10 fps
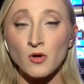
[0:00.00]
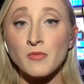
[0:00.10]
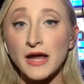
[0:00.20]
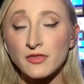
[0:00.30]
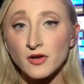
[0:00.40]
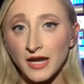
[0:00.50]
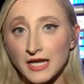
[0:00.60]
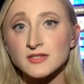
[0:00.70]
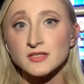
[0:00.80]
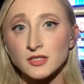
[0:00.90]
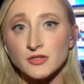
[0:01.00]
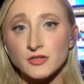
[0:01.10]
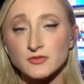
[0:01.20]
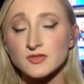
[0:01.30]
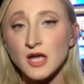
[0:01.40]
Mike, there is good
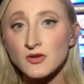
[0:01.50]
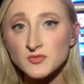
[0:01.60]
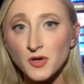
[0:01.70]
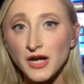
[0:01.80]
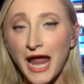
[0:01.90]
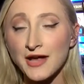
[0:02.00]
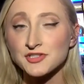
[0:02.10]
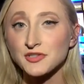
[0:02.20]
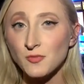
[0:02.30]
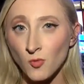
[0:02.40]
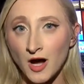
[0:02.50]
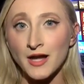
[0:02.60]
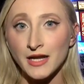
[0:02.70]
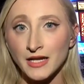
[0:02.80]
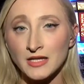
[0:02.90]
news. Salisbury actually
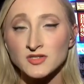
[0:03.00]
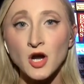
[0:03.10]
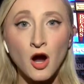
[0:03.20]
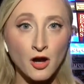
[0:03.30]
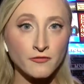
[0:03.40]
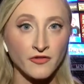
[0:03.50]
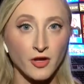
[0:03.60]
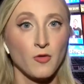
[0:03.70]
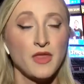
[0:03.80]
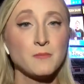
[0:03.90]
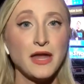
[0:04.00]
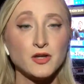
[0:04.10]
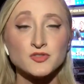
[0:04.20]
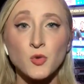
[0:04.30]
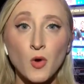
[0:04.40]
won against Hartville. They
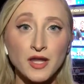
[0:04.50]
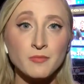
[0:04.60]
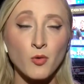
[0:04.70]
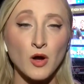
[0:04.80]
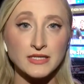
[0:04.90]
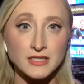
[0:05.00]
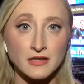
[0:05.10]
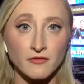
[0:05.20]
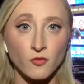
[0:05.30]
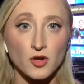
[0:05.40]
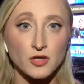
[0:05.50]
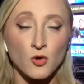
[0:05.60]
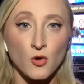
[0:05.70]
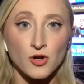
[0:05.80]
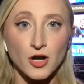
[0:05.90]
made 20 points in the fourth
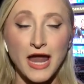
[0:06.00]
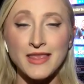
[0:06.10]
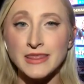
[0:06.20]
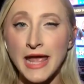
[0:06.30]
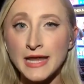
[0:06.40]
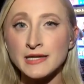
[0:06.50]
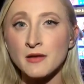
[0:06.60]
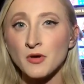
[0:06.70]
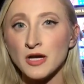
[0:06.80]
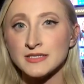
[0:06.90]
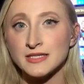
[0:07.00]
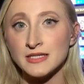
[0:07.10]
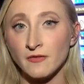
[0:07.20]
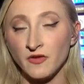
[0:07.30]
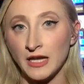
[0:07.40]
quarter, and that number is
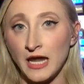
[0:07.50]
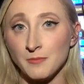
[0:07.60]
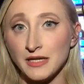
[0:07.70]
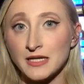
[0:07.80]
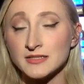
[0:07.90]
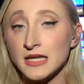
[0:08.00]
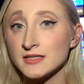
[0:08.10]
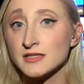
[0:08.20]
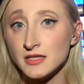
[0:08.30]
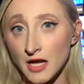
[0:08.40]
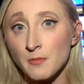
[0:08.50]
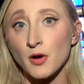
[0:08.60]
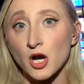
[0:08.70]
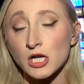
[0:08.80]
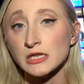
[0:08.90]
significant because it's the
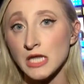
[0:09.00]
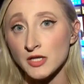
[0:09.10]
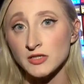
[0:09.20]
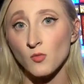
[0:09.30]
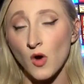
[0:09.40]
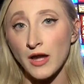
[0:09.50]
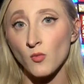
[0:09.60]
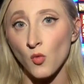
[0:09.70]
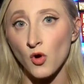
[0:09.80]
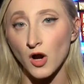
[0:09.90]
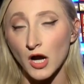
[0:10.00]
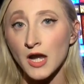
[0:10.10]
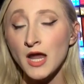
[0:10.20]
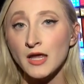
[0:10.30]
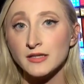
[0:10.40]
number London White wore.
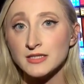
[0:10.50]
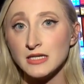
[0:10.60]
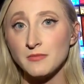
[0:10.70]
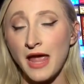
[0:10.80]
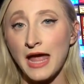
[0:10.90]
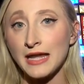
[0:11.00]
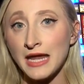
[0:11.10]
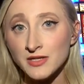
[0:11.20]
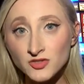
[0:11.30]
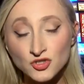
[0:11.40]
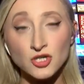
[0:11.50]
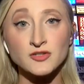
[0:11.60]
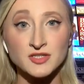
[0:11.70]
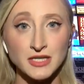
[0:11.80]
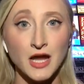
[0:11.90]
The team had his
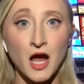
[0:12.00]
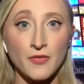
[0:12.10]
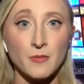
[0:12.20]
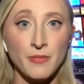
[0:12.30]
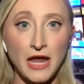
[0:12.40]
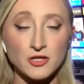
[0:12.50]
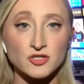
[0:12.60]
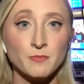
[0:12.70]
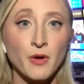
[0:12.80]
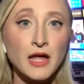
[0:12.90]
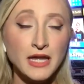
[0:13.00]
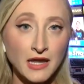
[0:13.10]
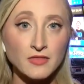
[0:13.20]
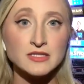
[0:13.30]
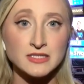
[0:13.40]
jersey on the bench, but
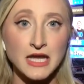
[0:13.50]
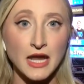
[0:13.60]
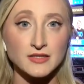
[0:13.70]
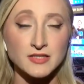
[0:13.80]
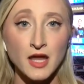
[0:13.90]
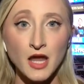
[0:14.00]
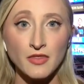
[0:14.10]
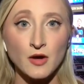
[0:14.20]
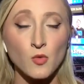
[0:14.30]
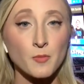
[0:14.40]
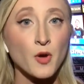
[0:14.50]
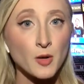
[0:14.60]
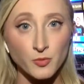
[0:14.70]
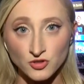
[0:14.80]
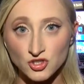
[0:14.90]
in the stands, there were
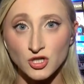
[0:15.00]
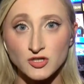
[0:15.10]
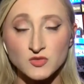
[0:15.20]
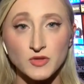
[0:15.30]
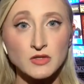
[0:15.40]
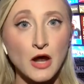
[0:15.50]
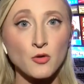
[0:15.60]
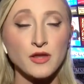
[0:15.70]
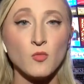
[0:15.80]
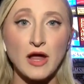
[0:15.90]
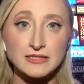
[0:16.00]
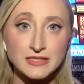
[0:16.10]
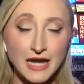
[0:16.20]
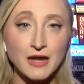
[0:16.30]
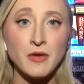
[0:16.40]
purple shirts with not only
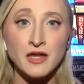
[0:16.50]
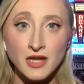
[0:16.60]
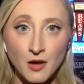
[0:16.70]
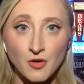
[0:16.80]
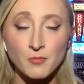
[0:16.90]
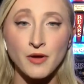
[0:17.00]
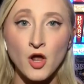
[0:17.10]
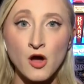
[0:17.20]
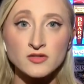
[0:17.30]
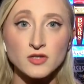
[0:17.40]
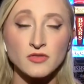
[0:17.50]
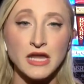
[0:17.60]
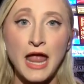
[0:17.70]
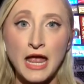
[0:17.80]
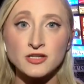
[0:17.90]
White's name and number, but also
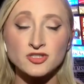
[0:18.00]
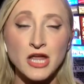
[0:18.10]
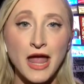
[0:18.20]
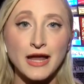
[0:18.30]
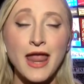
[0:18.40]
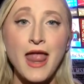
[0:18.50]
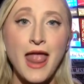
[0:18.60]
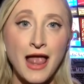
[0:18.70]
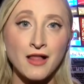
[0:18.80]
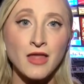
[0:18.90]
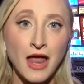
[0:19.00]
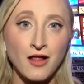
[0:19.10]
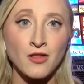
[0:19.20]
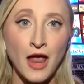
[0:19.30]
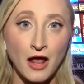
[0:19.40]
the hashtag
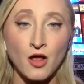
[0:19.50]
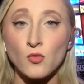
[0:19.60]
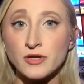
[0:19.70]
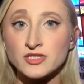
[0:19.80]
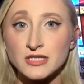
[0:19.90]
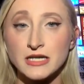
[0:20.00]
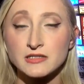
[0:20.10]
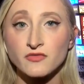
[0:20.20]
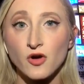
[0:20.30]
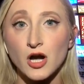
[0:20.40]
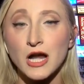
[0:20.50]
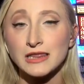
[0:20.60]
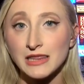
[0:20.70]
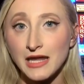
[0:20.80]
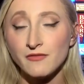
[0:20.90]
LLL, which stands for
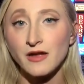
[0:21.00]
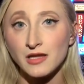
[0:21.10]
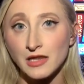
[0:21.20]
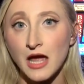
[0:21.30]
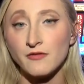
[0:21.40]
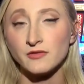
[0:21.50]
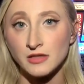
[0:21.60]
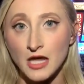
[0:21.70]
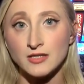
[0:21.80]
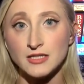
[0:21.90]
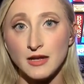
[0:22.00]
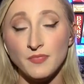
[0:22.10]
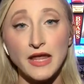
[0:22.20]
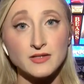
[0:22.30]
Live Love London.